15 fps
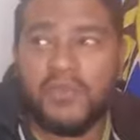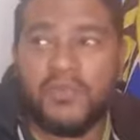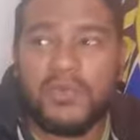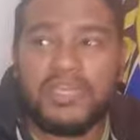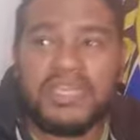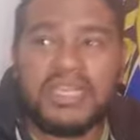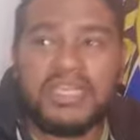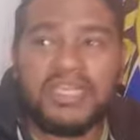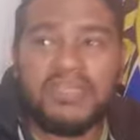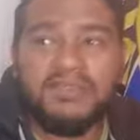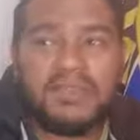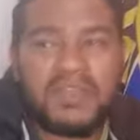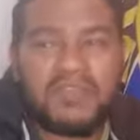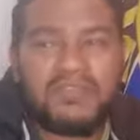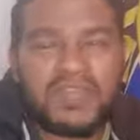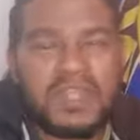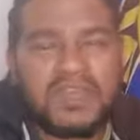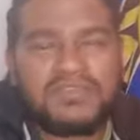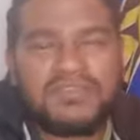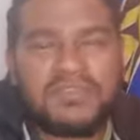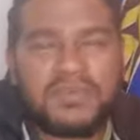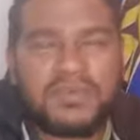with a little bit of
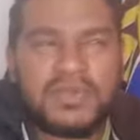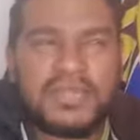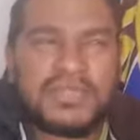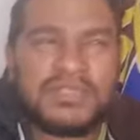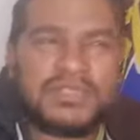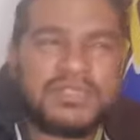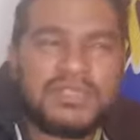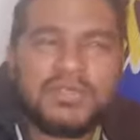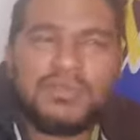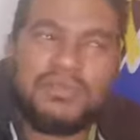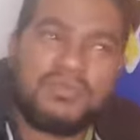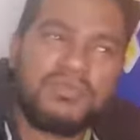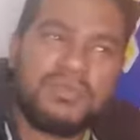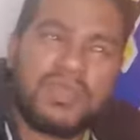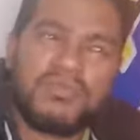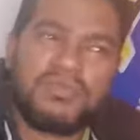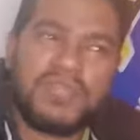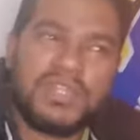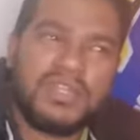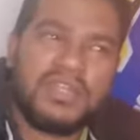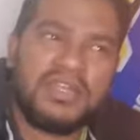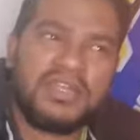influence from
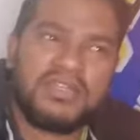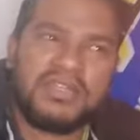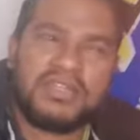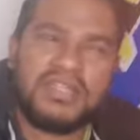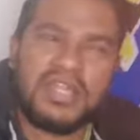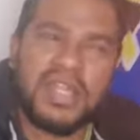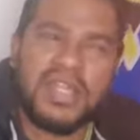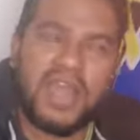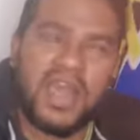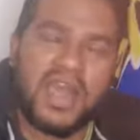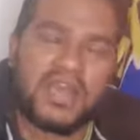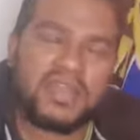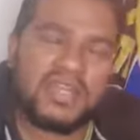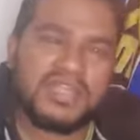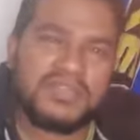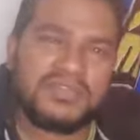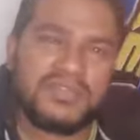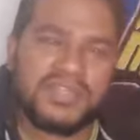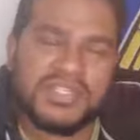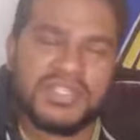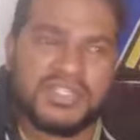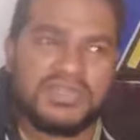the RX
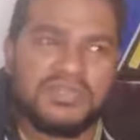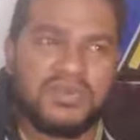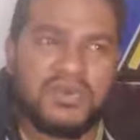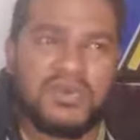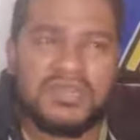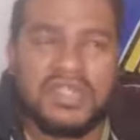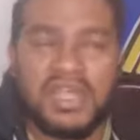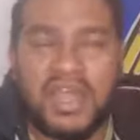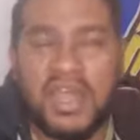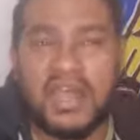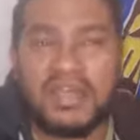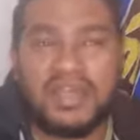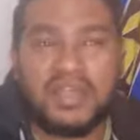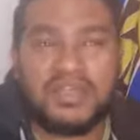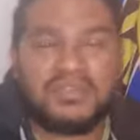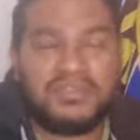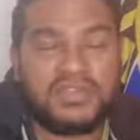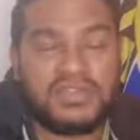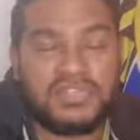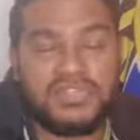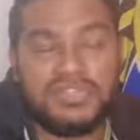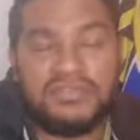version or the RR
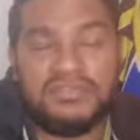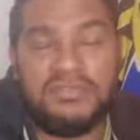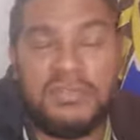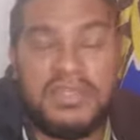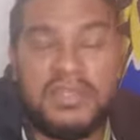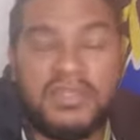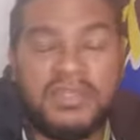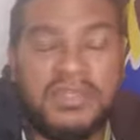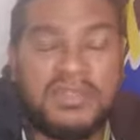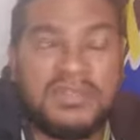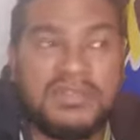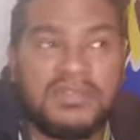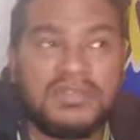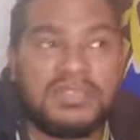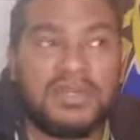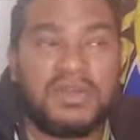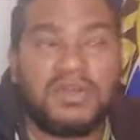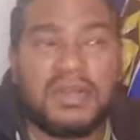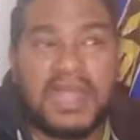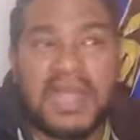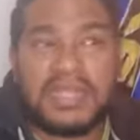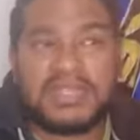version. So
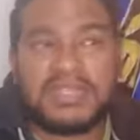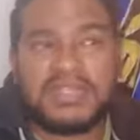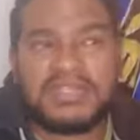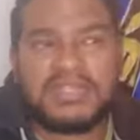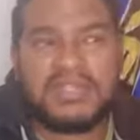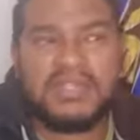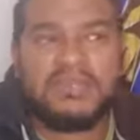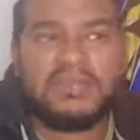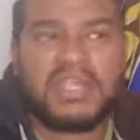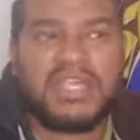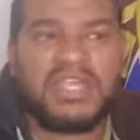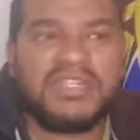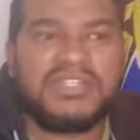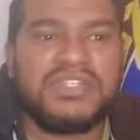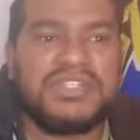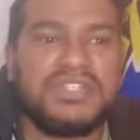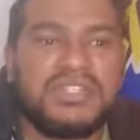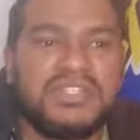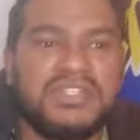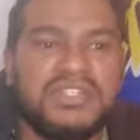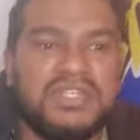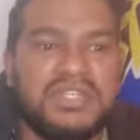I think it's going to be
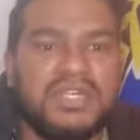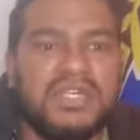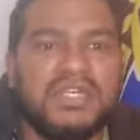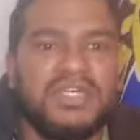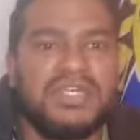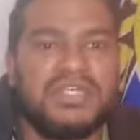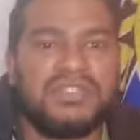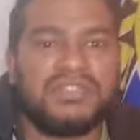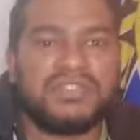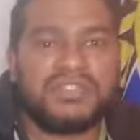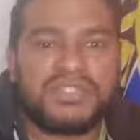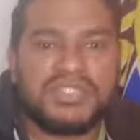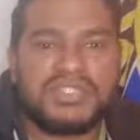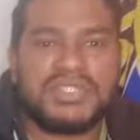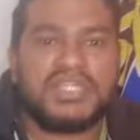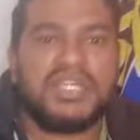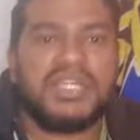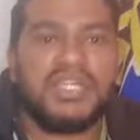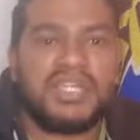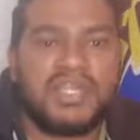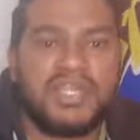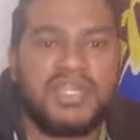interesting to
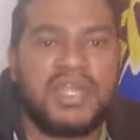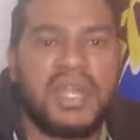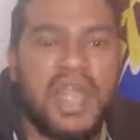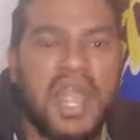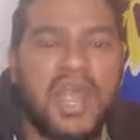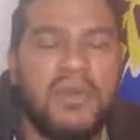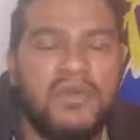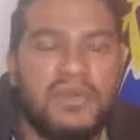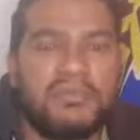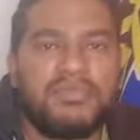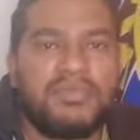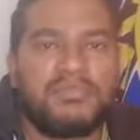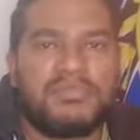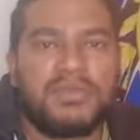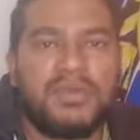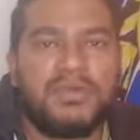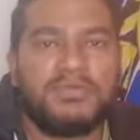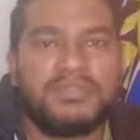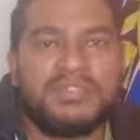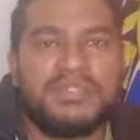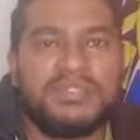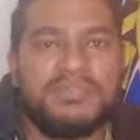see how it
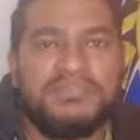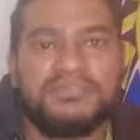performs.